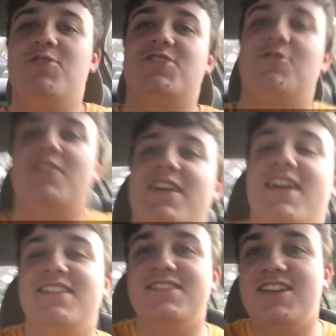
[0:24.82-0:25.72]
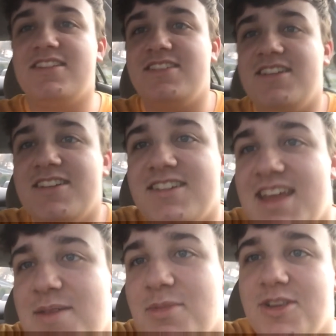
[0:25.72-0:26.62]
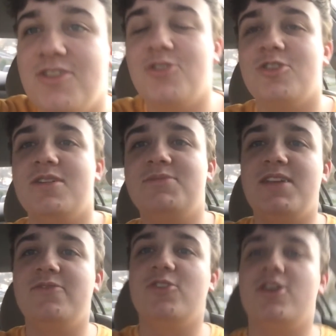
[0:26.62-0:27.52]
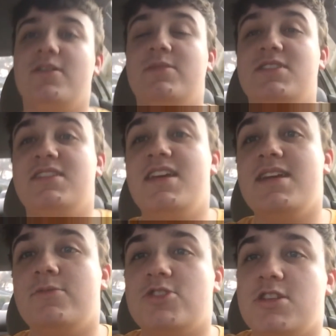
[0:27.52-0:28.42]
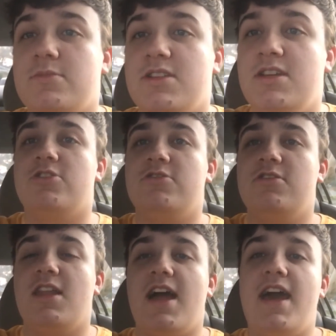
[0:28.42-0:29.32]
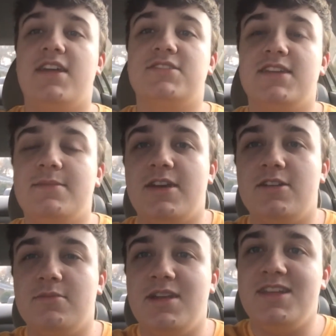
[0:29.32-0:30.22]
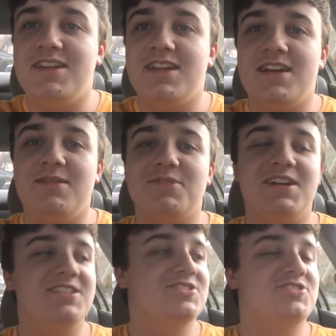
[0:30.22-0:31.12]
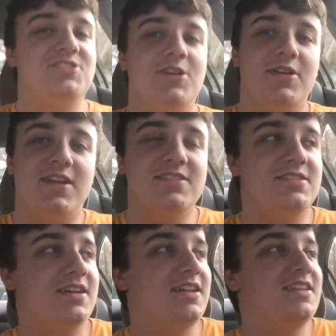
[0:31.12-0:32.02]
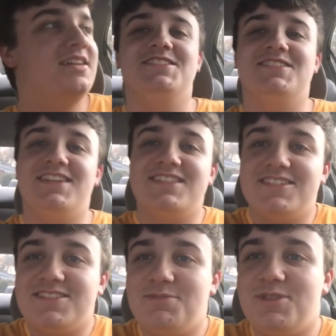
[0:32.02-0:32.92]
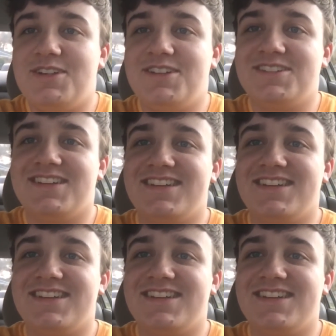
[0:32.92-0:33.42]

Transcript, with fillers: What's going on guys, it's Jesse here and today I'm bringing you a little update vlog, but today I'm just going to be telling you that I actually have my intermediate now. I'm kind of just chilling outside because like there's someone else